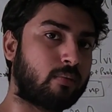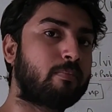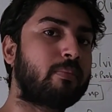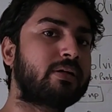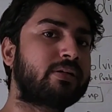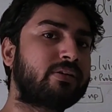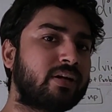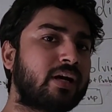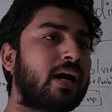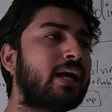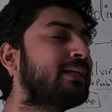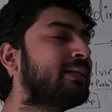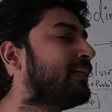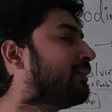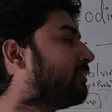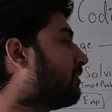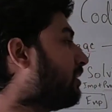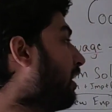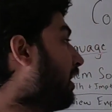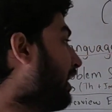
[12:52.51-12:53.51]
But
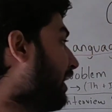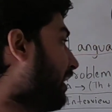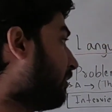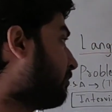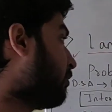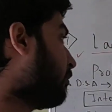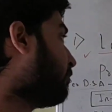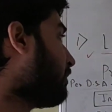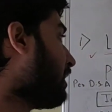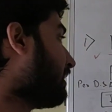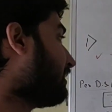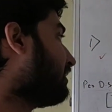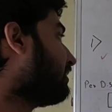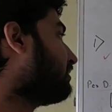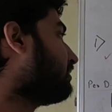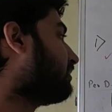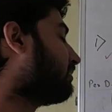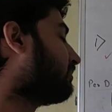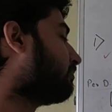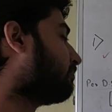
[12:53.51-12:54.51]
regardless, if you
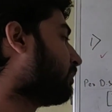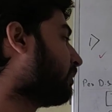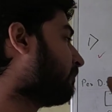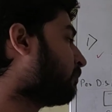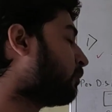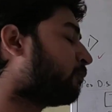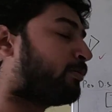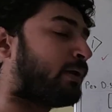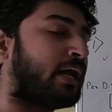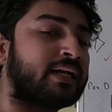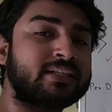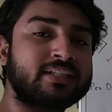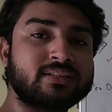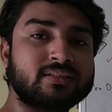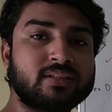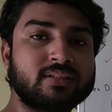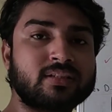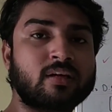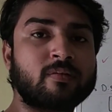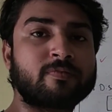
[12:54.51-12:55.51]
practice, if you've
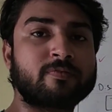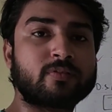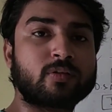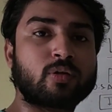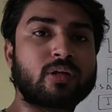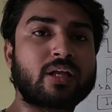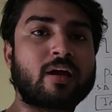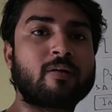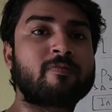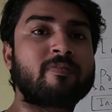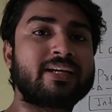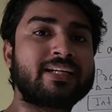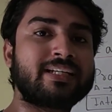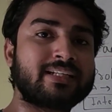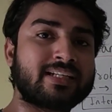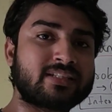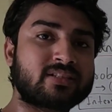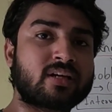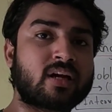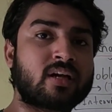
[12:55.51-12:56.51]
practiced enough, you'll have
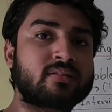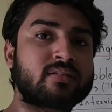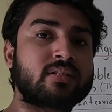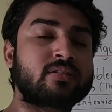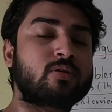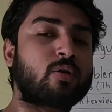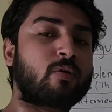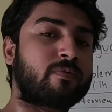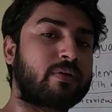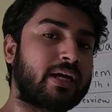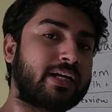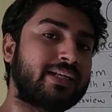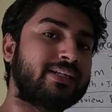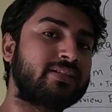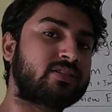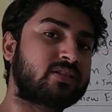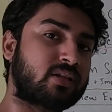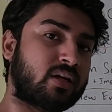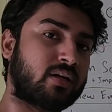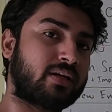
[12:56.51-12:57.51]
very less chances of
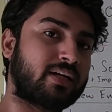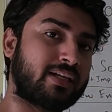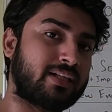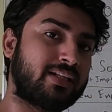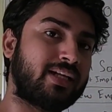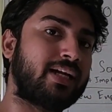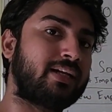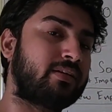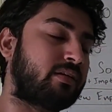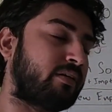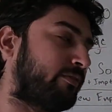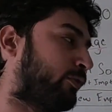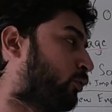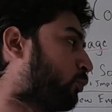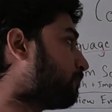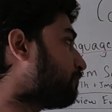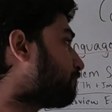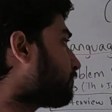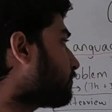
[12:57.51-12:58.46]
getting stuck in the interview.